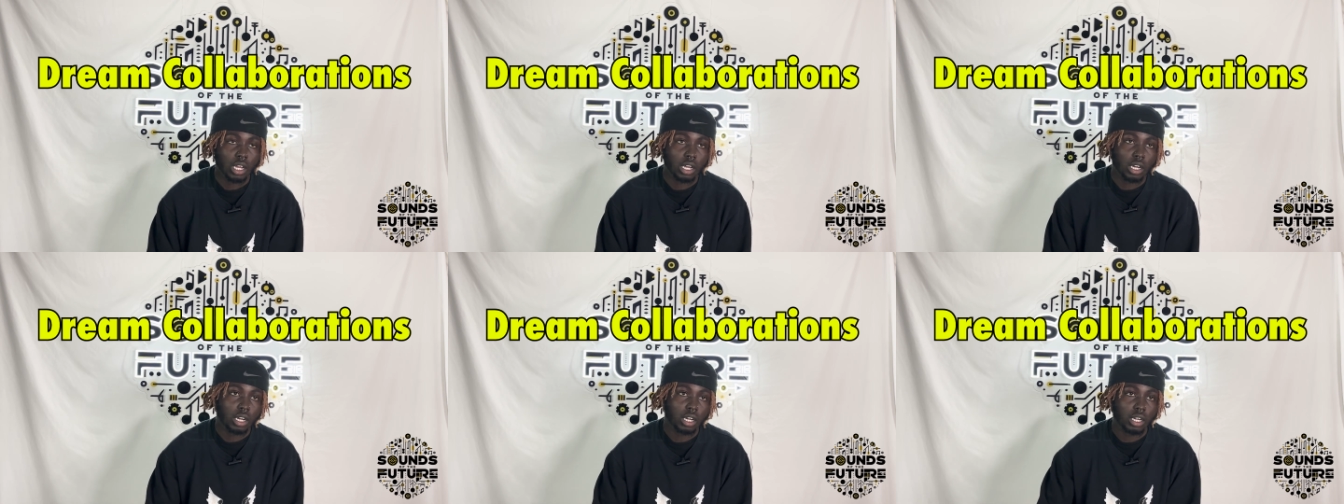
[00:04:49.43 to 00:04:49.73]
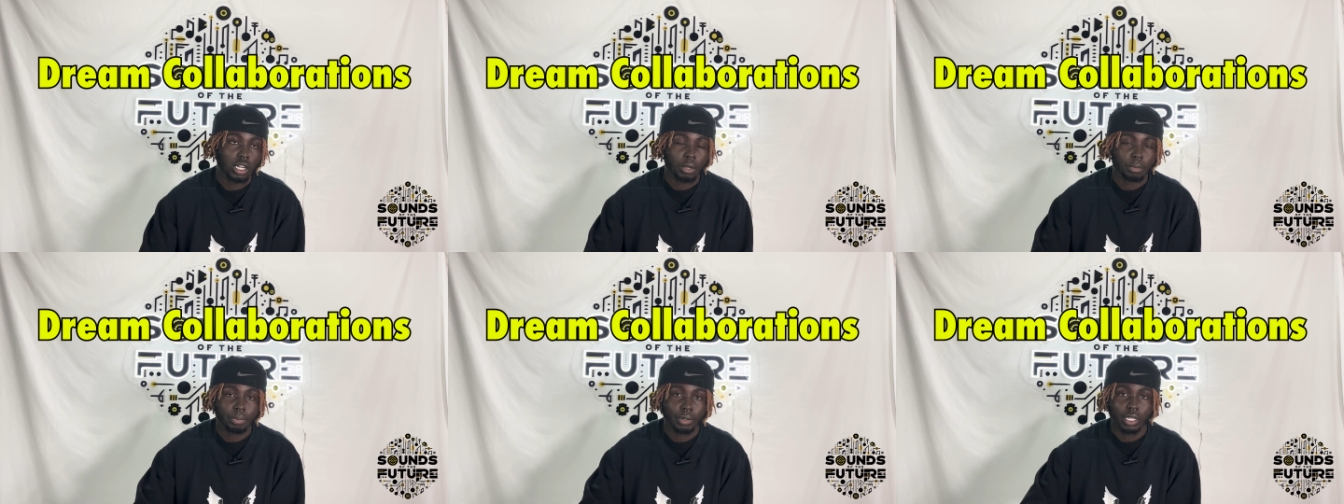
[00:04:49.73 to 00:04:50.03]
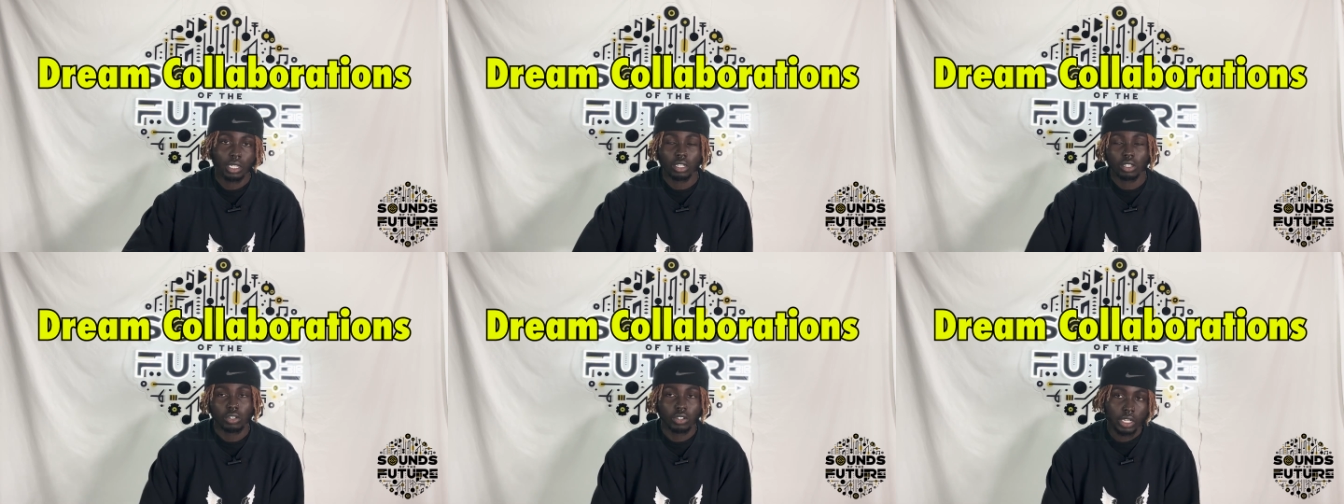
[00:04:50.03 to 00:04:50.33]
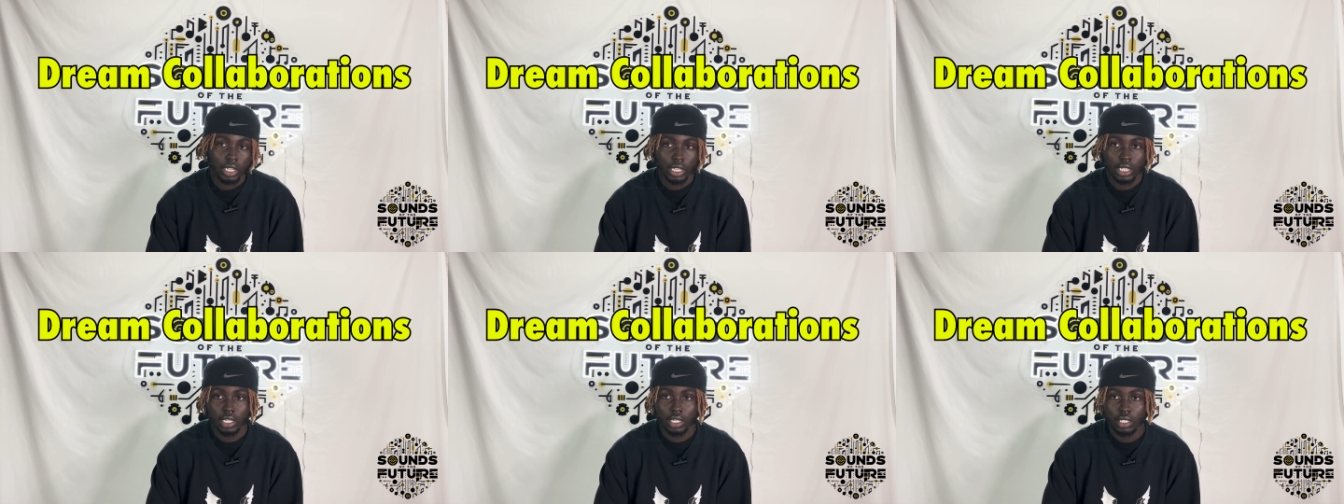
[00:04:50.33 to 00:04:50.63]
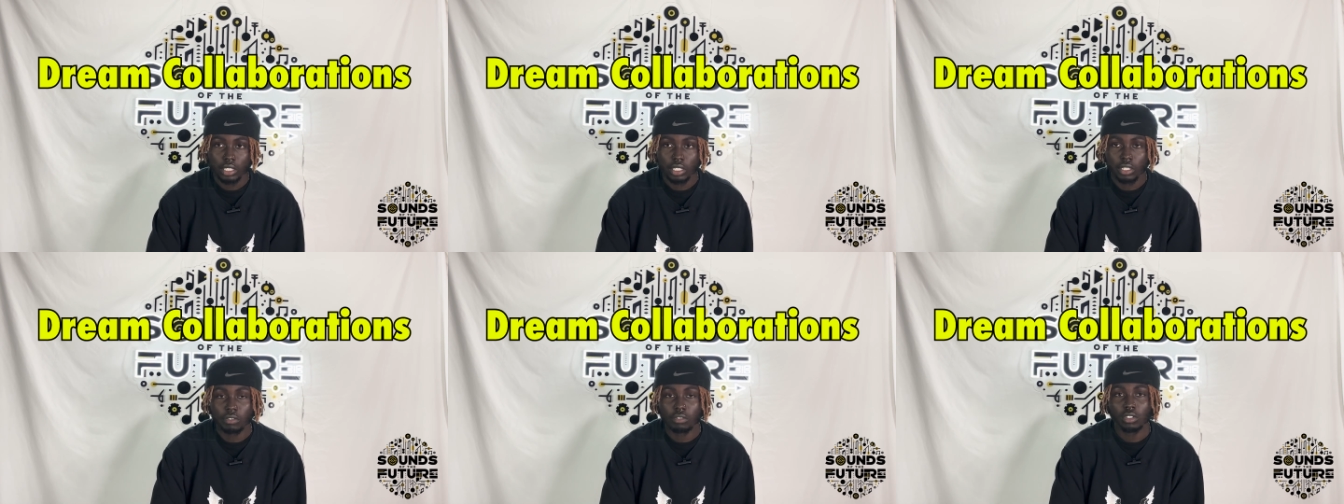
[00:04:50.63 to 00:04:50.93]
uh, Capella
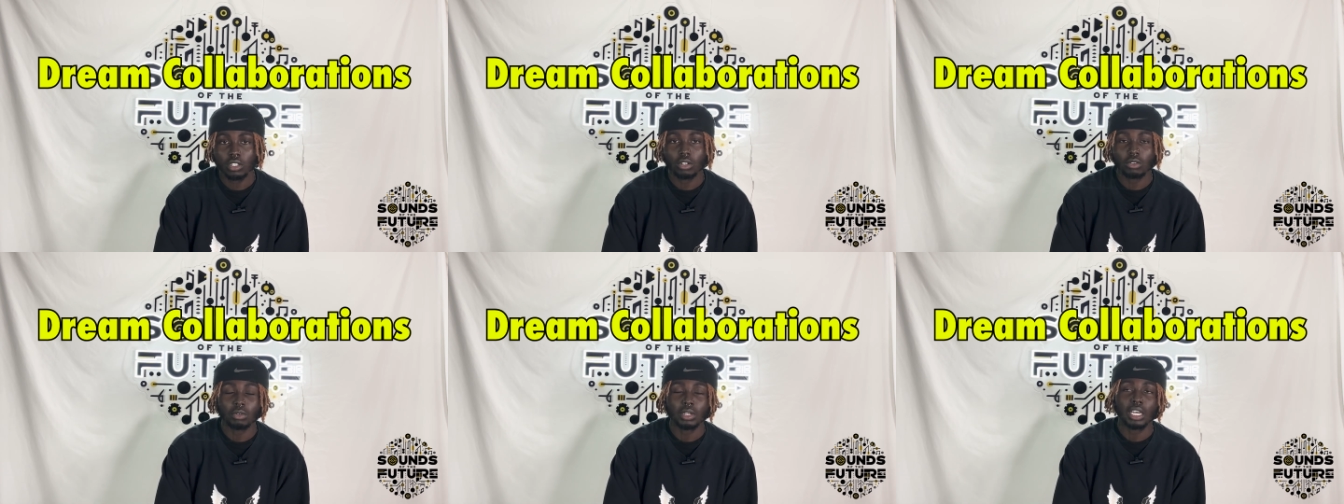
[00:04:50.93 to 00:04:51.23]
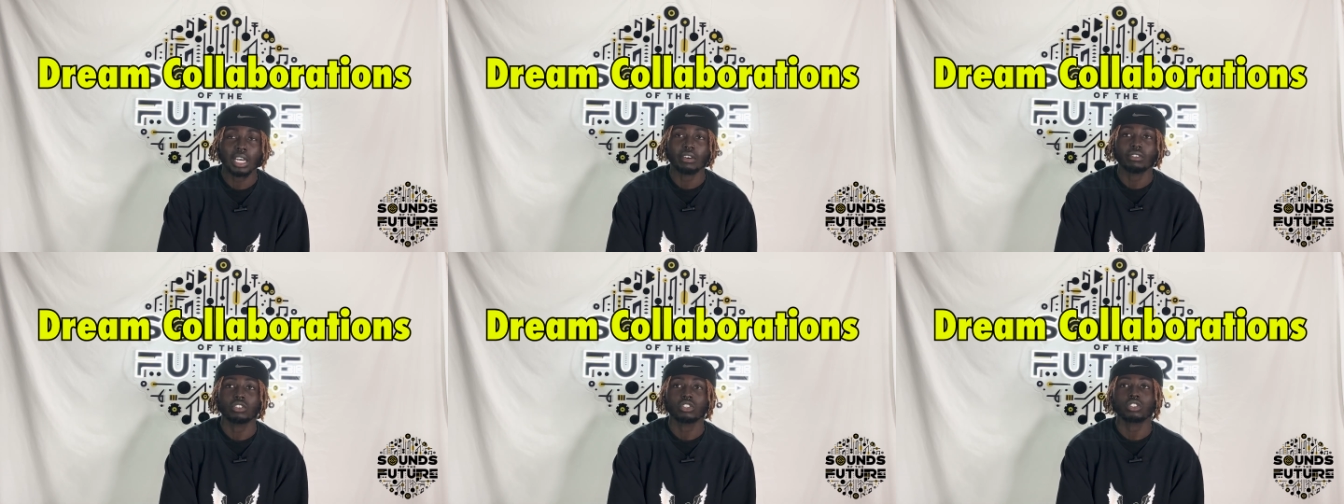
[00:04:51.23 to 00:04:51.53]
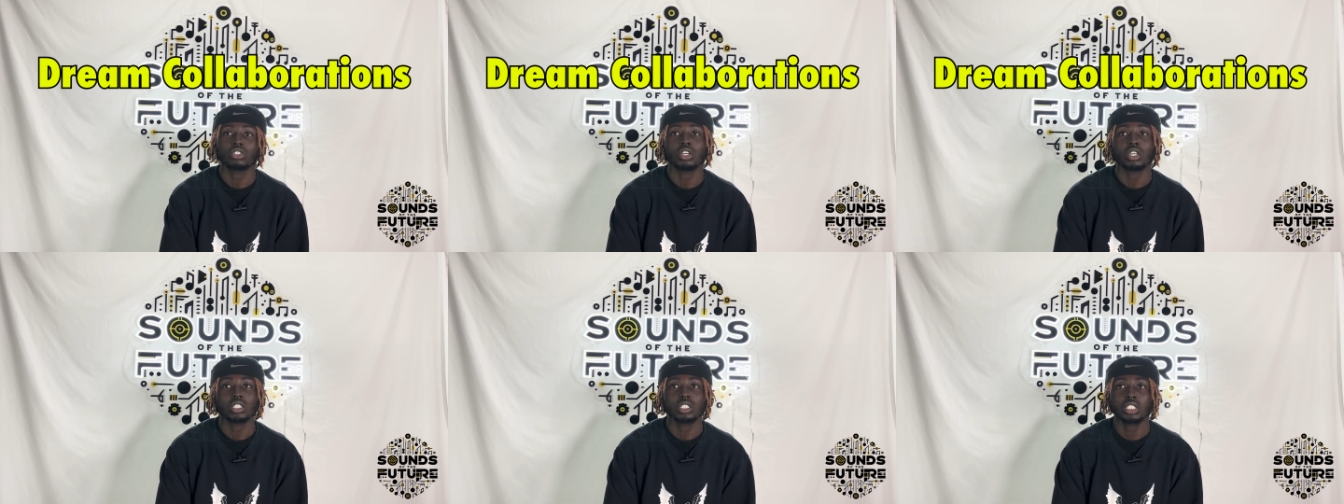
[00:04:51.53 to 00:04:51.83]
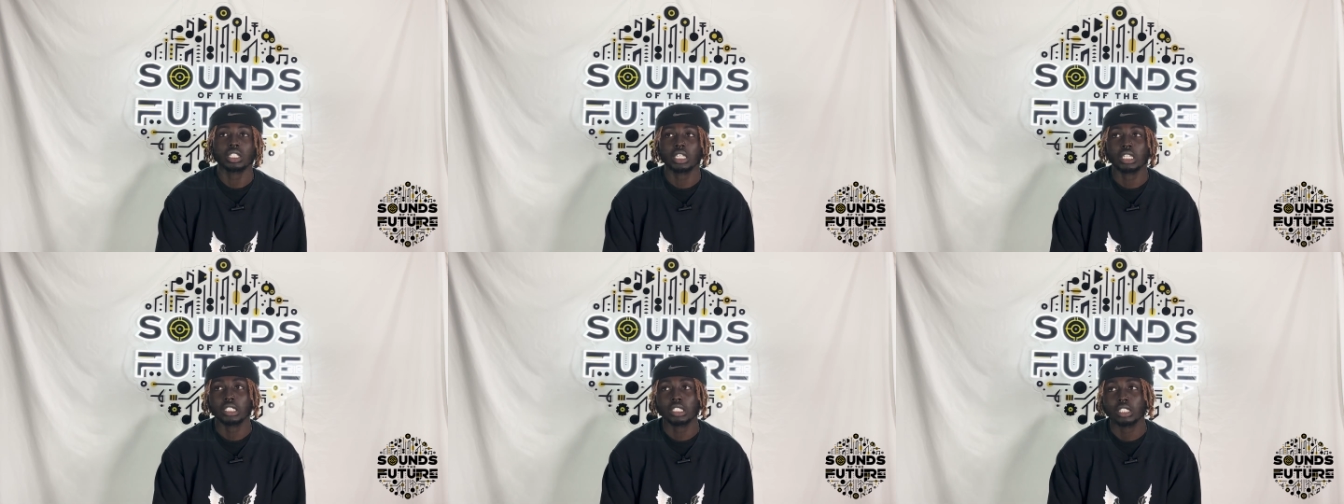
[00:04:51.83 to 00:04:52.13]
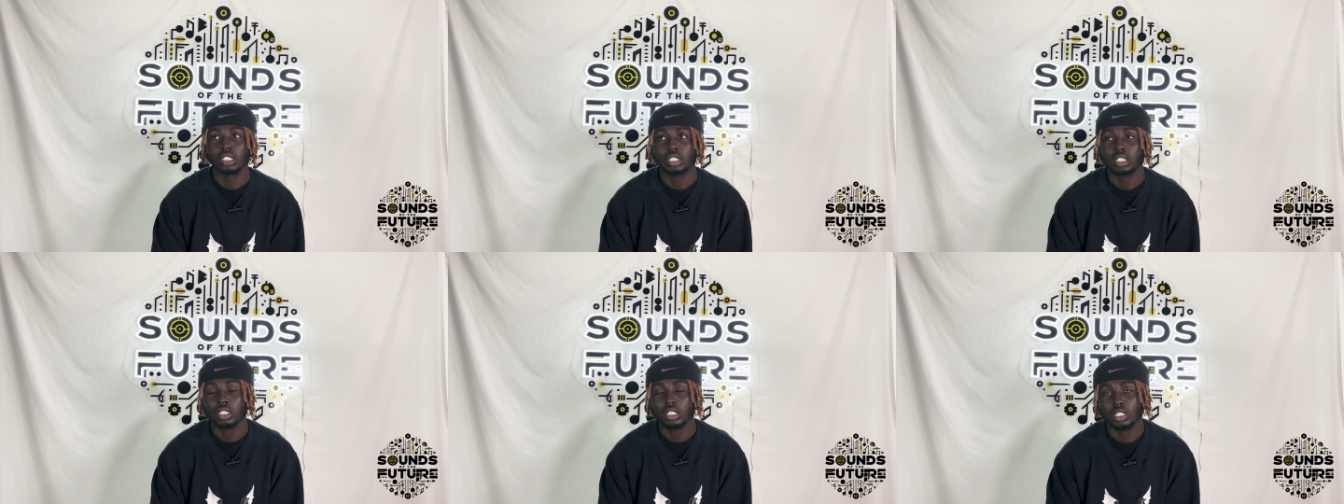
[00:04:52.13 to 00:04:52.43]
Grey, even though we have a song
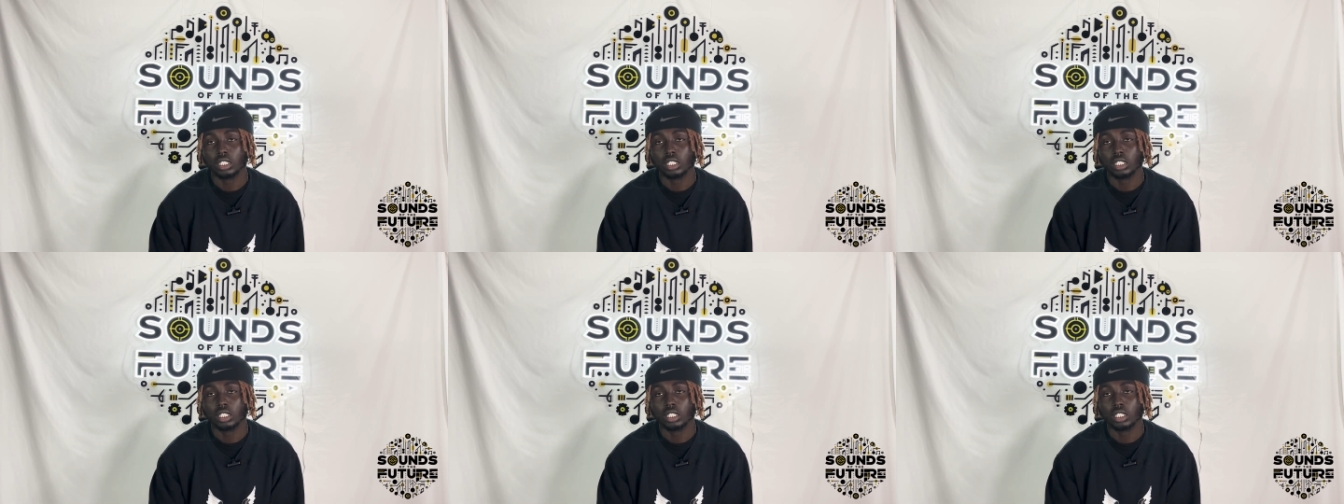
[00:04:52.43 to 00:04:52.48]
together.